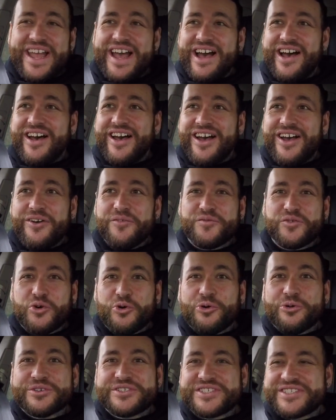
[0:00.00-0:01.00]
Of
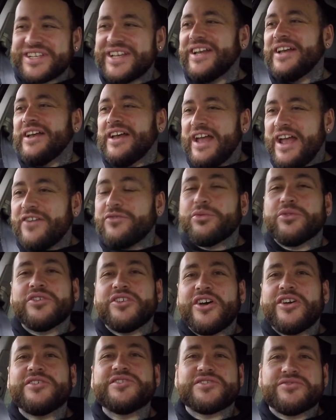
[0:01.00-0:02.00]
course, everyone
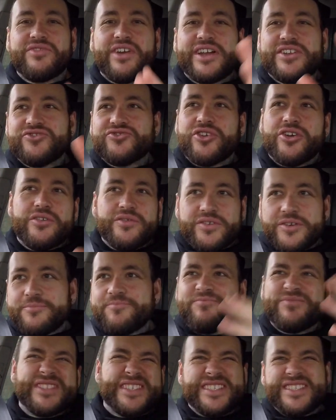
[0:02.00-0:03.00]
knows the Range Rover
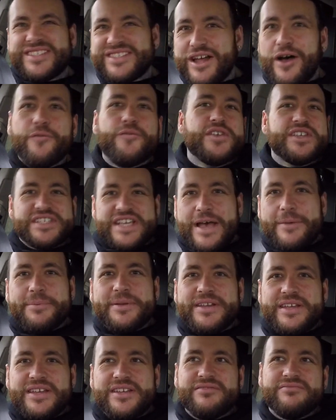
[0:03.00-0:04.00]
stuff that's
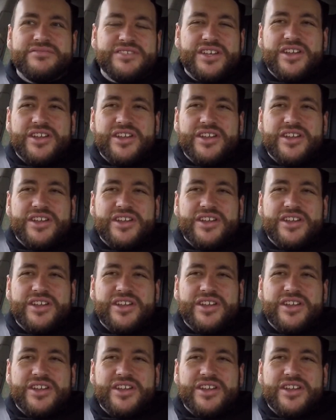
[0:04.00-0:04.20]
happening, you